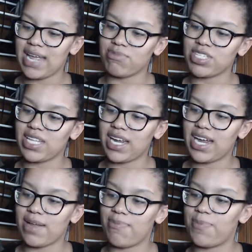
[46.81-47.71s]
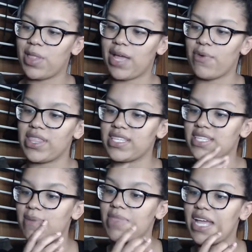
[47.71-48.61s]
I'm just going to kind of play with
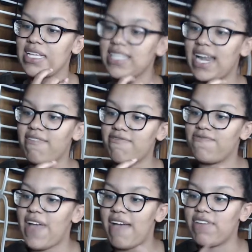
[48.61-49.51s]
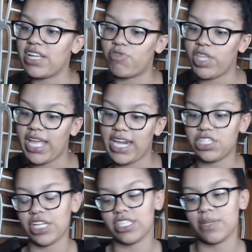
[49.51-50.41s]
some things that I haven't really got a
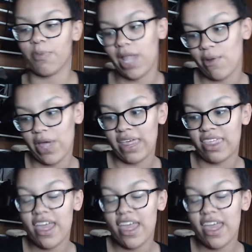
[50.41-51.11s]
chance to play with.